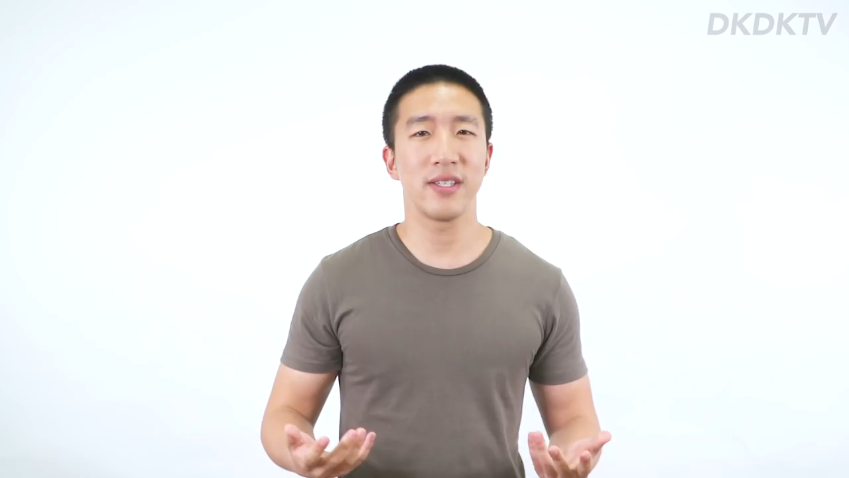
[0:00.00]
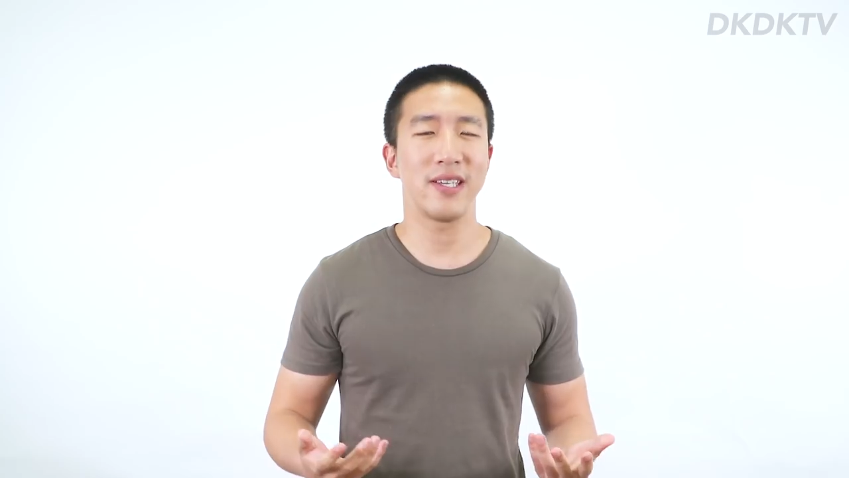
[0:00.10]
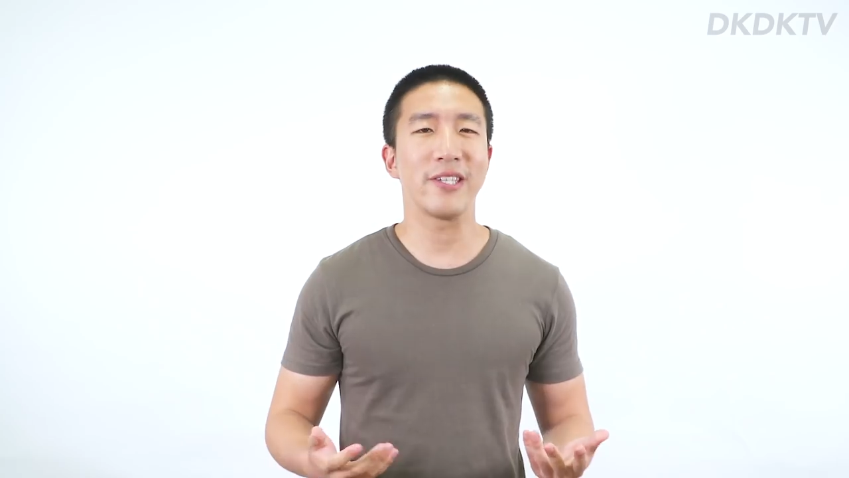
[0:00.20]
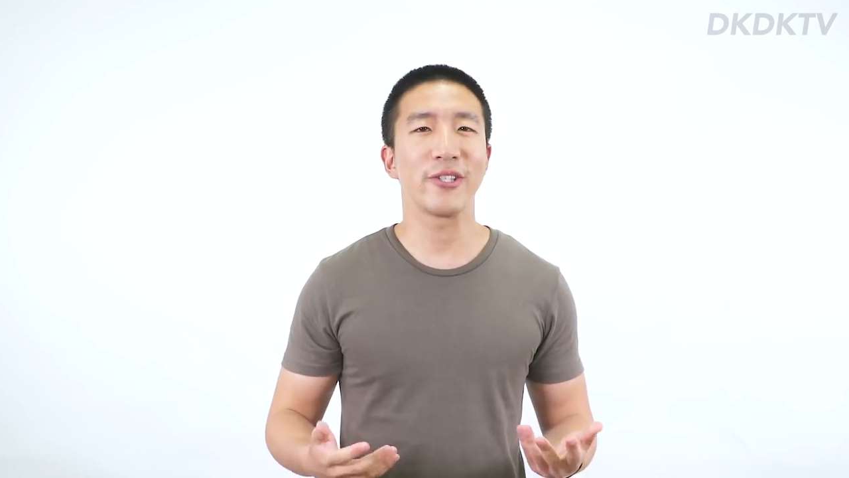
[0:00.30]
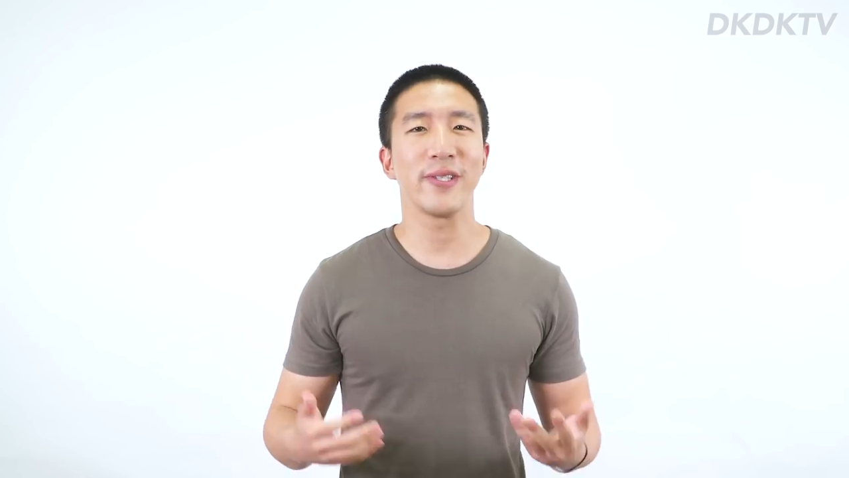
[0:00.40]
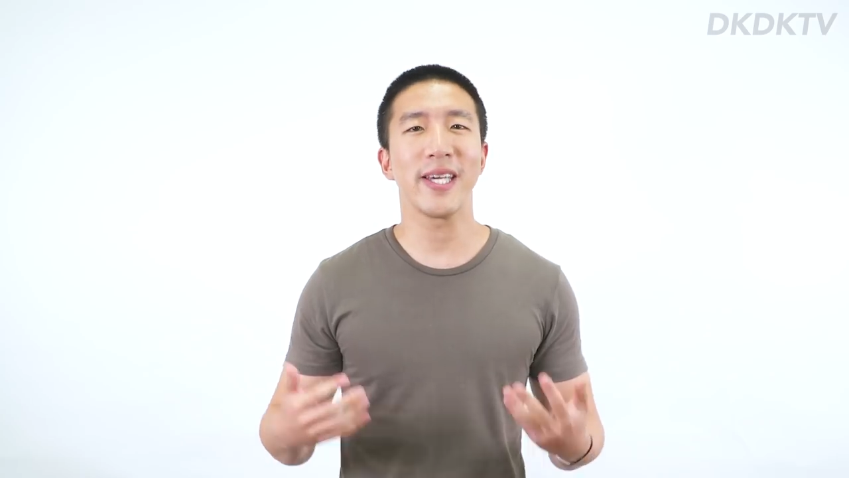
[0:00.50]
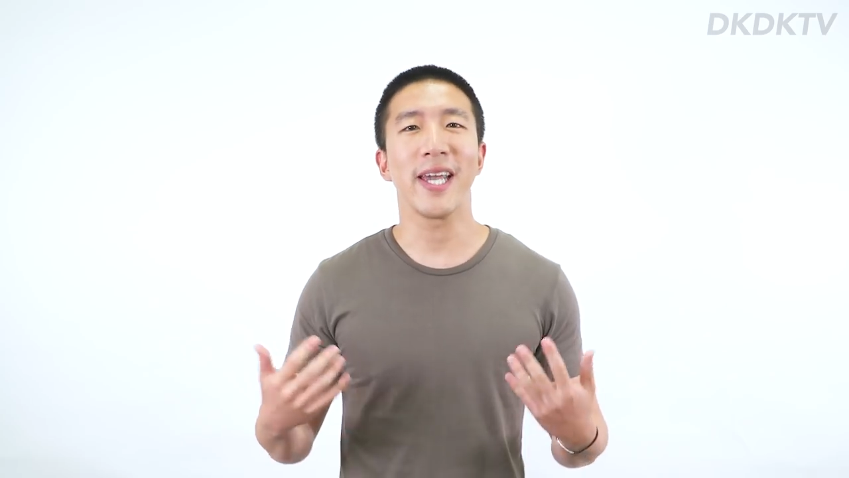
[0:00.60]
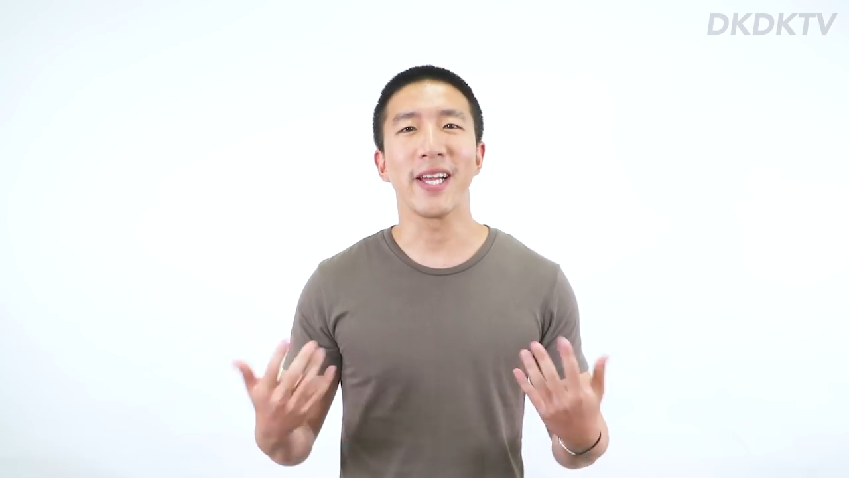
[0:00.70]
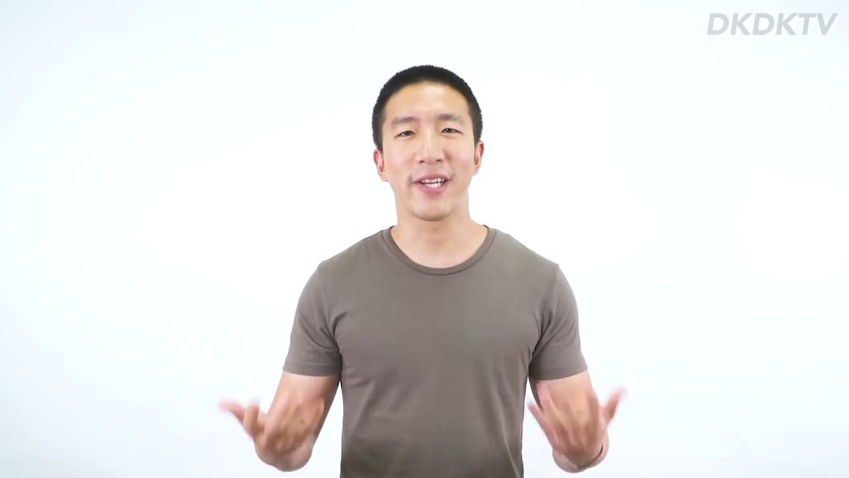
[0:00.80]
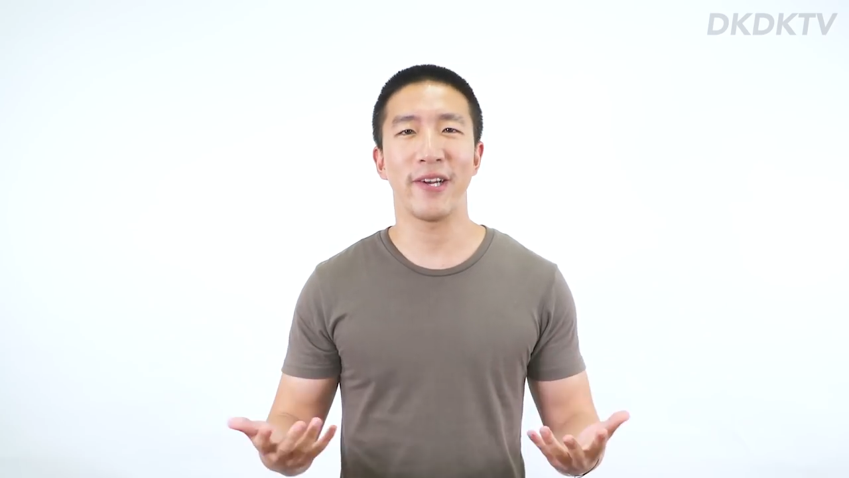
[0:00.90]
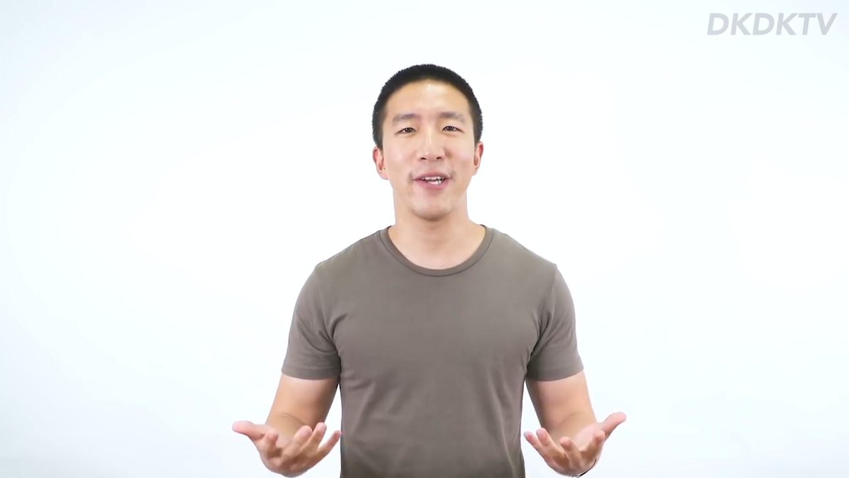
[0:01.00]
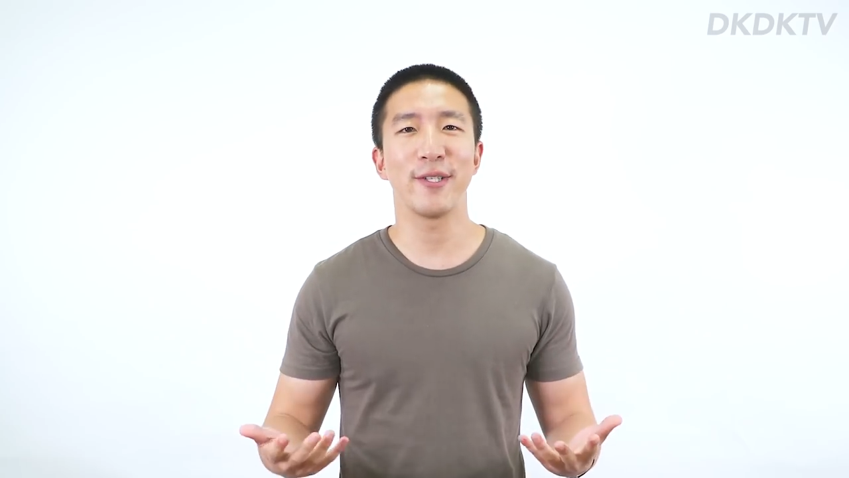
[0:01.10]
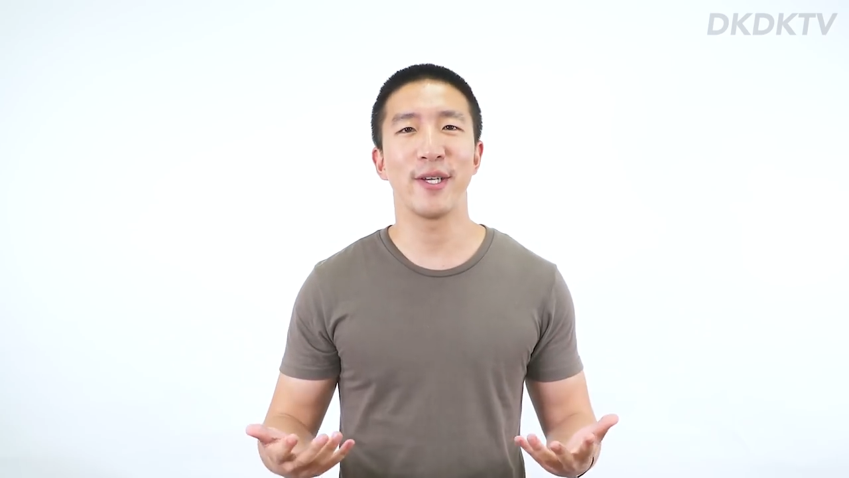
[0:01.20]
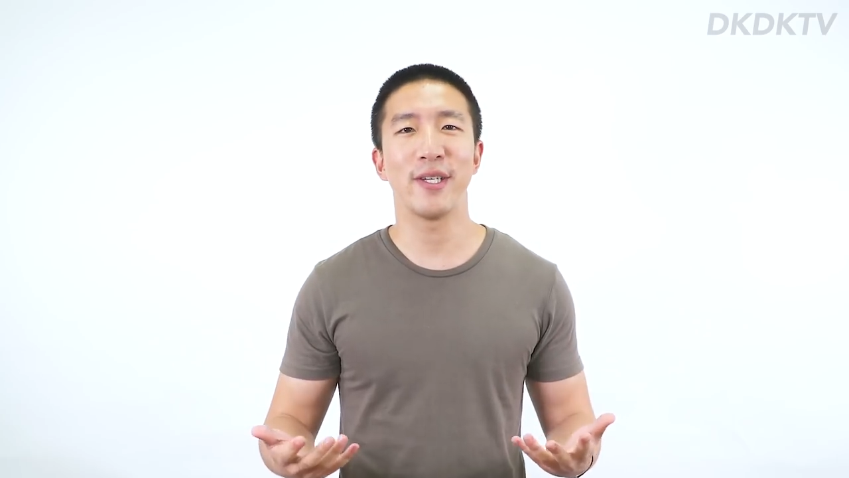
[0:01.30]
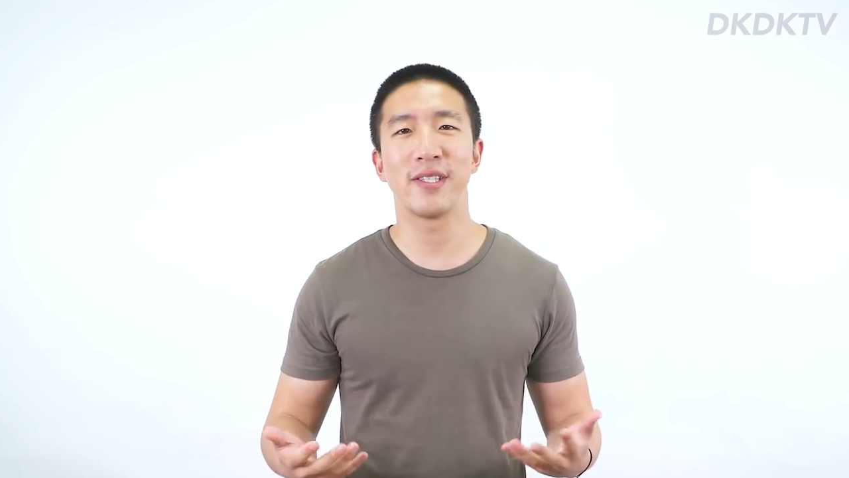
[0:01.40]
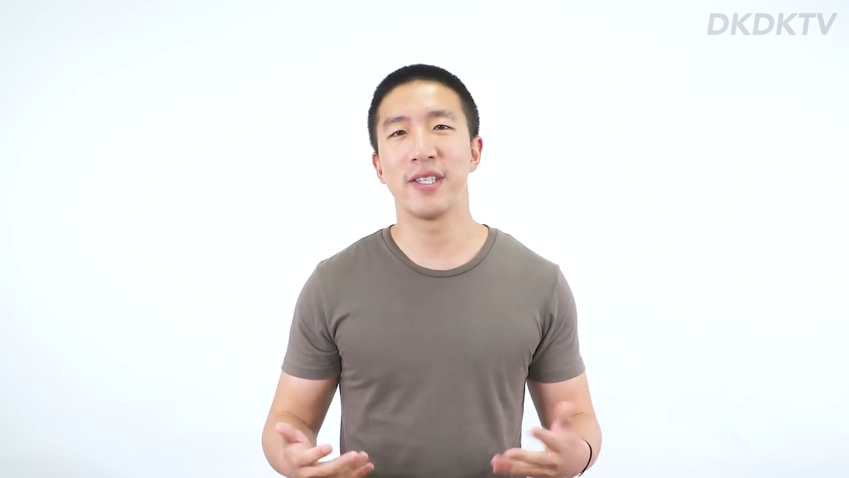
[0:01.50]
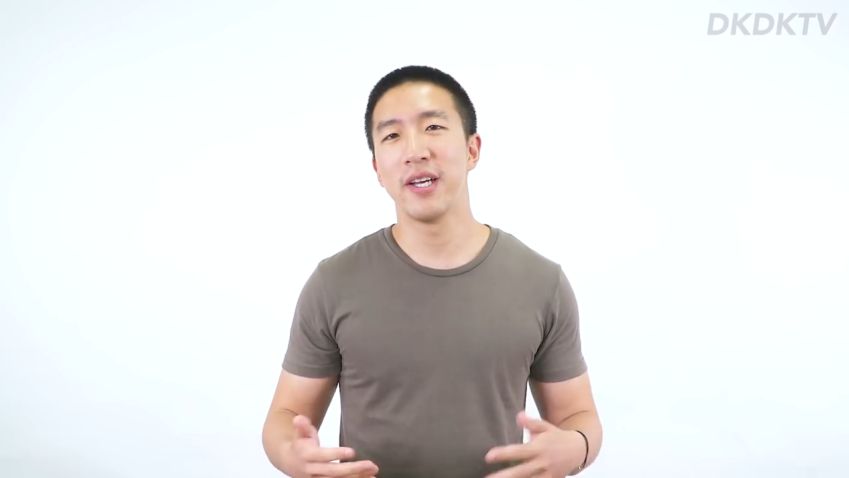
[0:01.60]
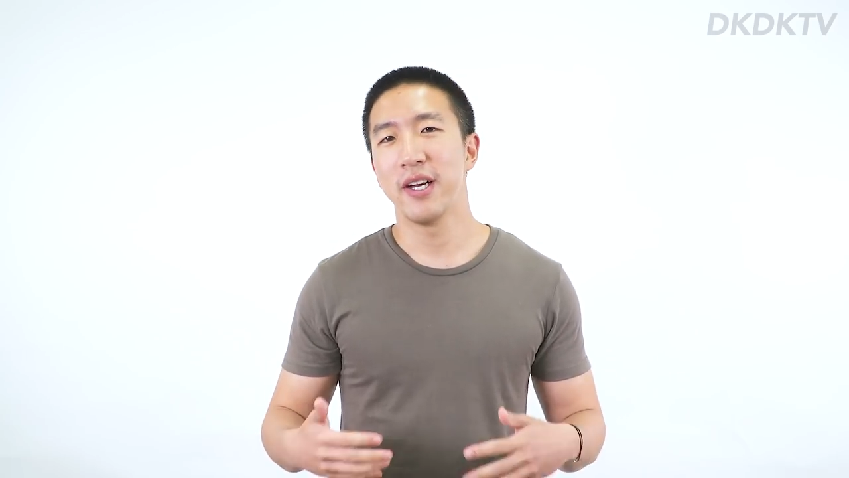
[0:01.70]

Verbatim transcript: essentially encourages